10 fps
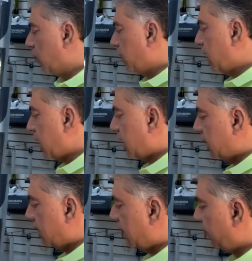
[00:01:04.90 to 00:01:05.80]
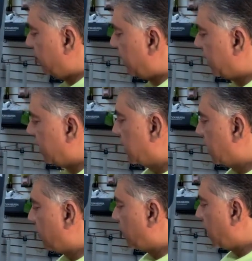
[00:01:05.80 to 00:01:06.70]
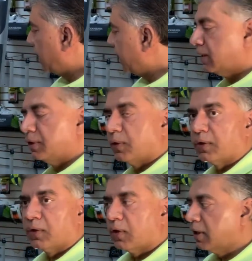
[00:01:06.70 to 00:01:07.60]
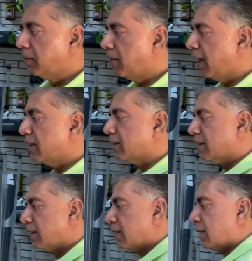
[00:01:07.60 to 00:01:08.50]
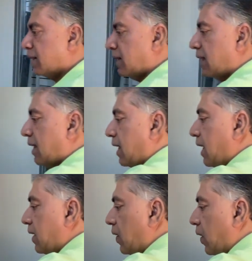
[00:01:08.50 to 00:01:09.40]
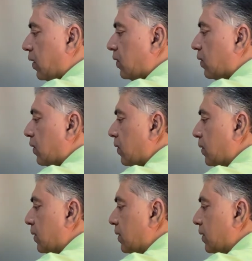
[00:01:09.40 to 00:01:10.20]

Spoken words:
very nicely with the white short corner mask and also